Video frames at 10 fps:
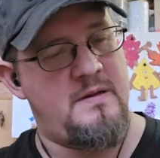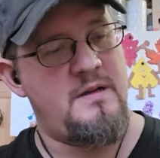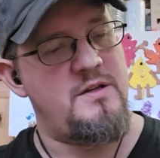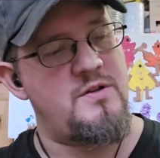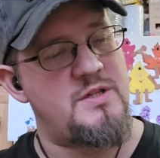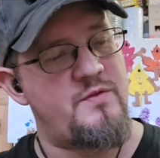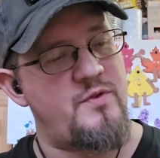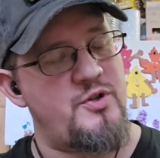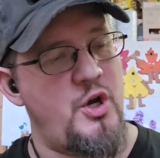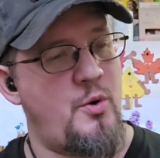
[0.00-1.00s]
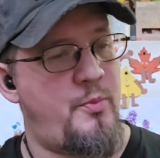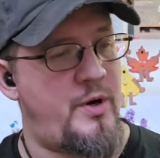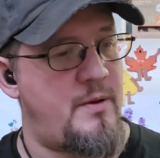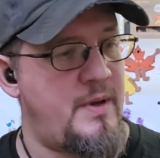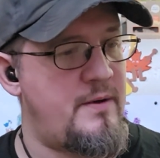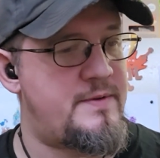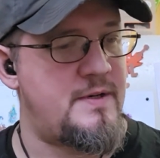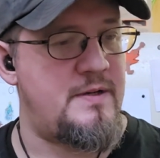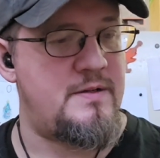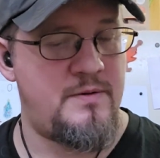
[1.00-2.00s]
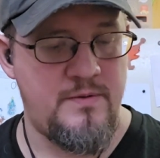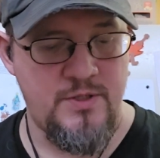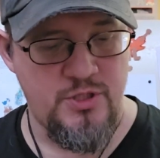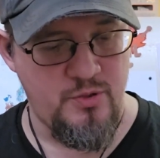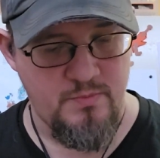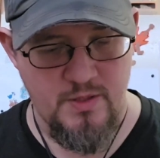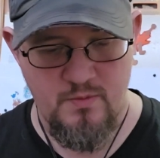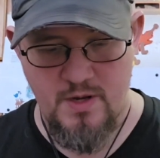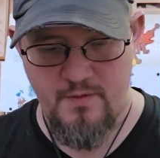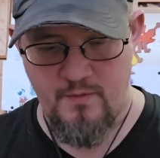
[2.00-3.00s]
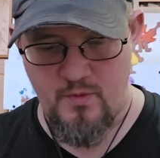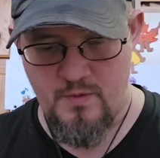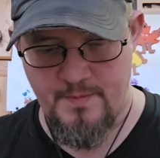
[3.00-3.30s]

I use this for dope when I'm out shooting my rifle.